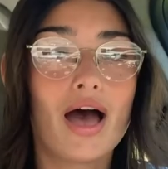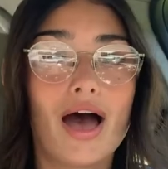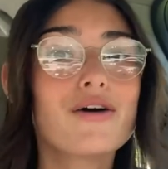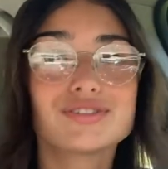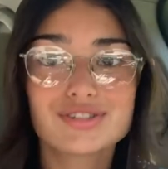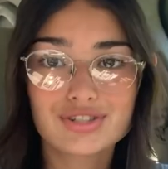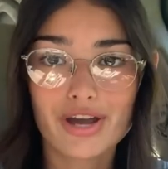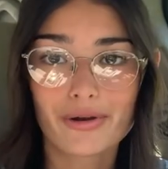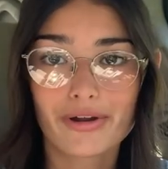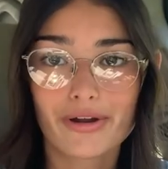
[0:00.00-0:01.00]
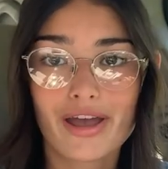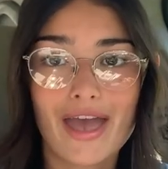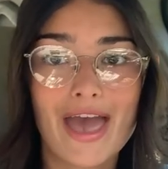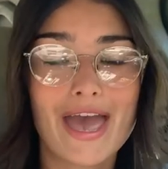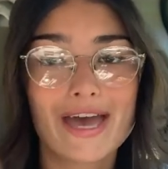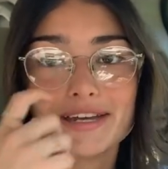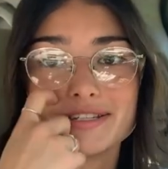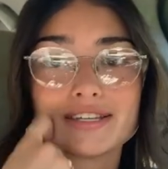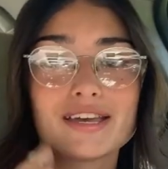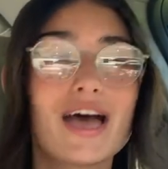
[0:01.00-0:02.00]
I was in the shower
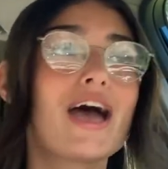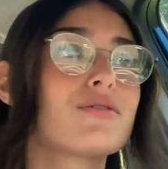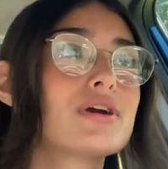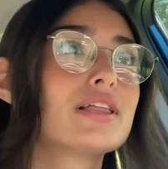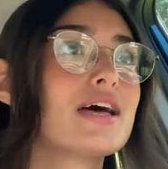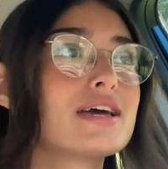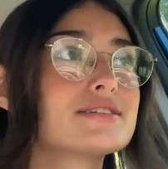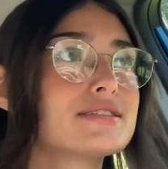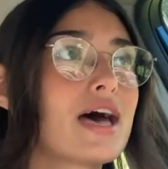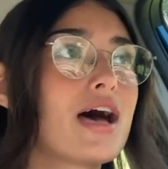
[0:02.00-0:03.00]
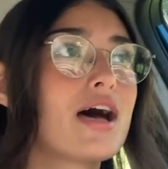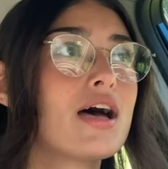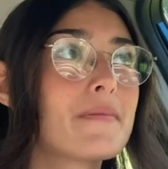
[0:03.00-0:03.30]
and I realized that